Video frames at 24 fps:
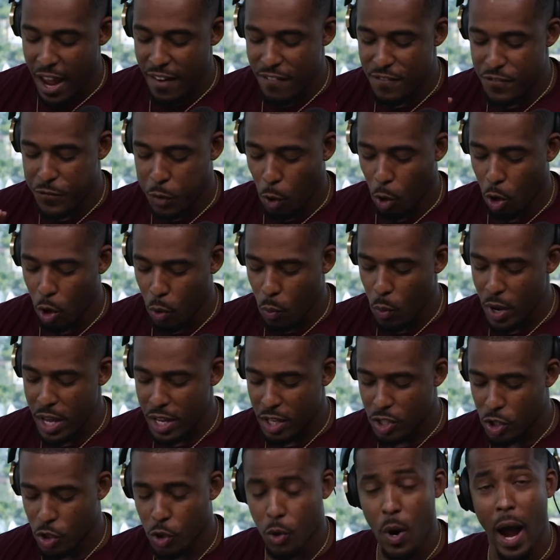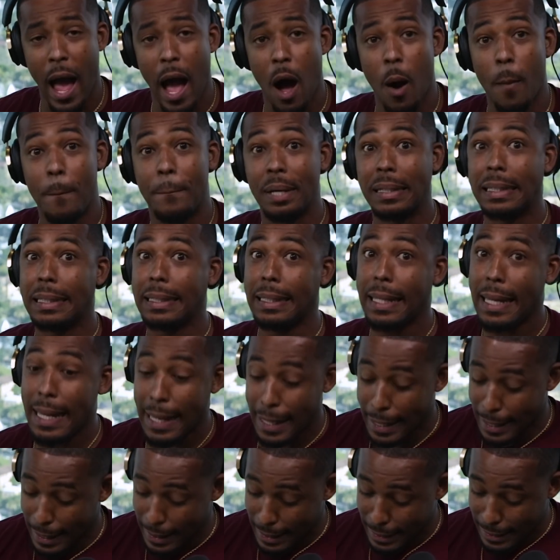a four-week trial
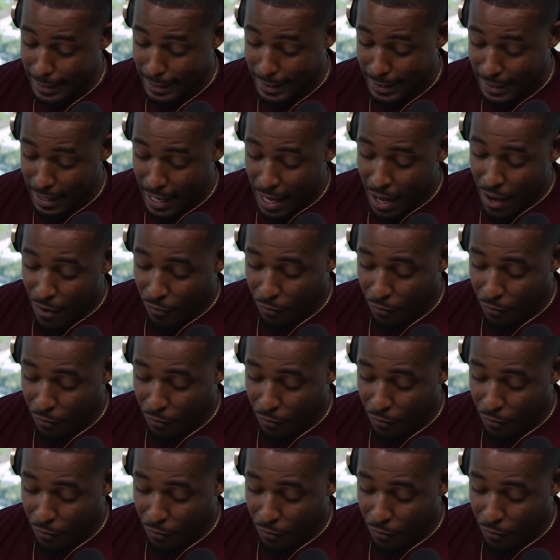plus